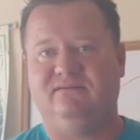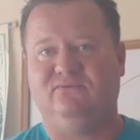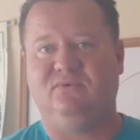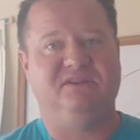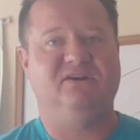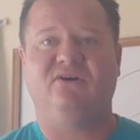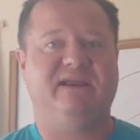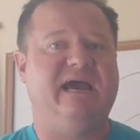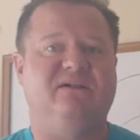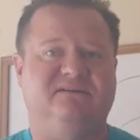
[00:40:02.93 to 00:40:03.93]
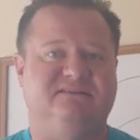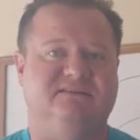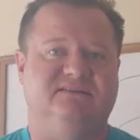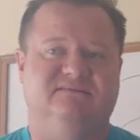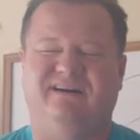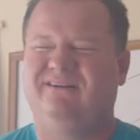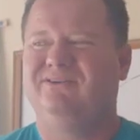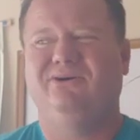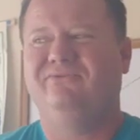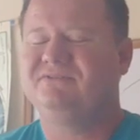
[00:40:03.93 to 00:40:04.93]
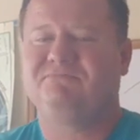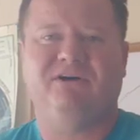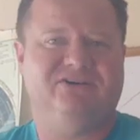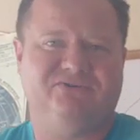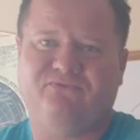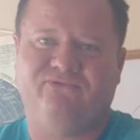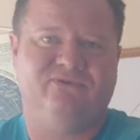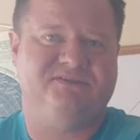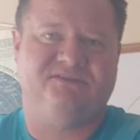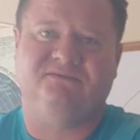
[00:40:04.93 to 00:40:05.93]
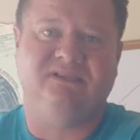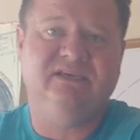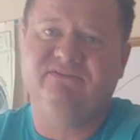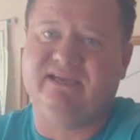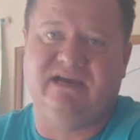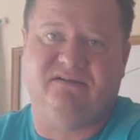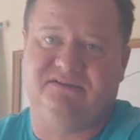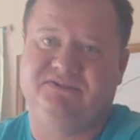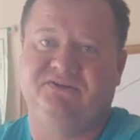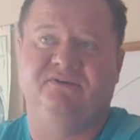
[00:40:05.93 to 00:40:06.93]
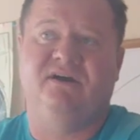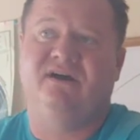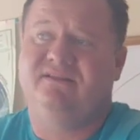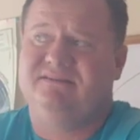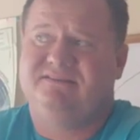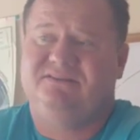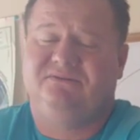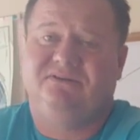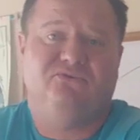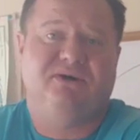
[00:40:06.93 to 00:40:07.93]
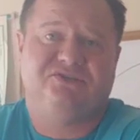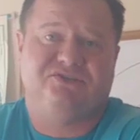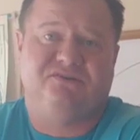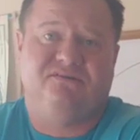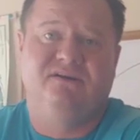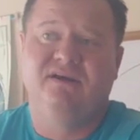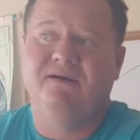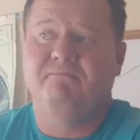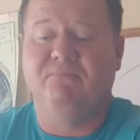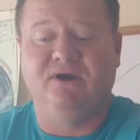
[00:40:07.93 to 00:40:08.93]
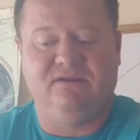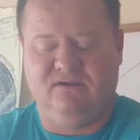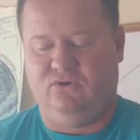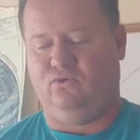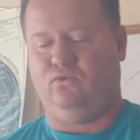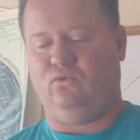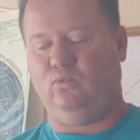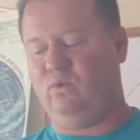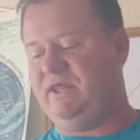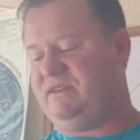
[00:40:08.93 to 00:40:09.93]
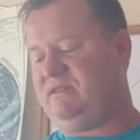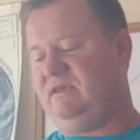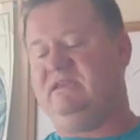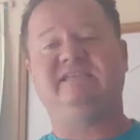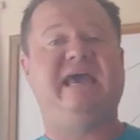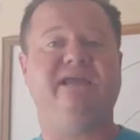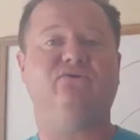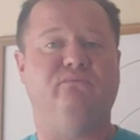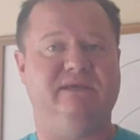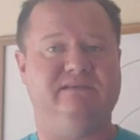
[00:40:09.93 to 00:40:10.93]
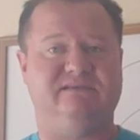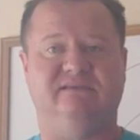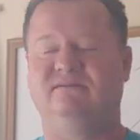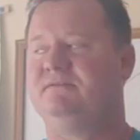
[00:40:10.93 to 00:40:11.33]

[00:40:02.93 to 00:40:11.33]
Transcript: within our galaxy. I don't know if it's possible for us to leave the galaxy or not. That's still in question. But with entanglement,